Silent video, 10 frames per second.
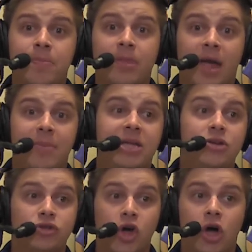I mean,
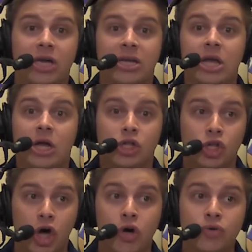you're talking
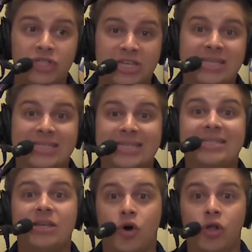low
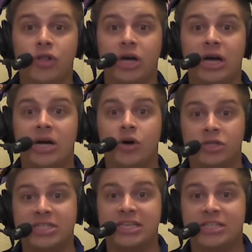6s on the
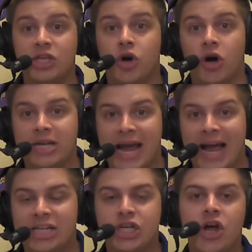60-yard
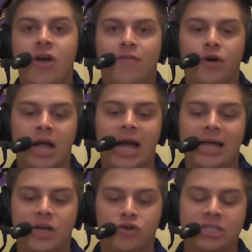dash for a guy
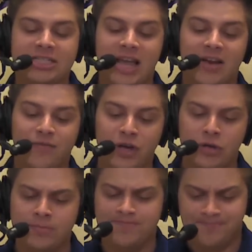like Chris Stanfield.